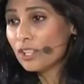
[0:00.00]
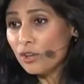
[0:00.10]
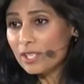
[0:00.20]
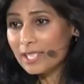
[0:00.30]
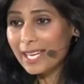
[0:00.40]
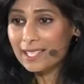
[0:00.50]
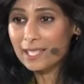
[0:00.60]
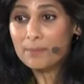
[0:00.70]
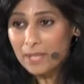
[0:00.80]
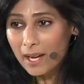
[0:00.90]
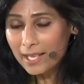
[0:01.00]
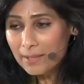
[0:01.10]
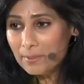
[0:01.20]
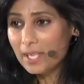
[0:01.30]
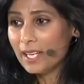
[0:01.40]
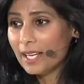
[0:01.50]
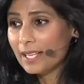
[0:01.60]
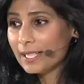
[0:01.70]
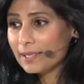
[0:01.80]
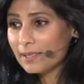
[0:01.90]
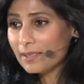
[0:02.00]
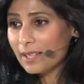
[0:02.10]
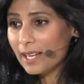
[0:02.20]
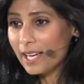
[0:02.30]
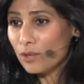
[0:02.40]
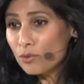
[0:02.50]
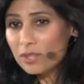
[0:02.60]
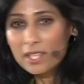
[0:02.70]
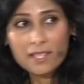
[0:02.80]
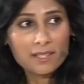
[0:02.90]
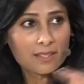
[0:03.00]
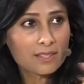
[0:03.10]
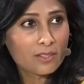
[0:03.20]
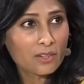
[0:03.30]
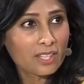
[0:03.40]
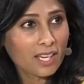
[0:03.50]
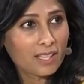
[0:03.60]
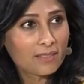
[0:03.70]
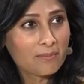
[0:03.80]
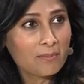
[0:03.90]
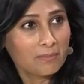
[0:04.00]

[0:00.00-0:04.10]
going to take some time. I don't think it's going to take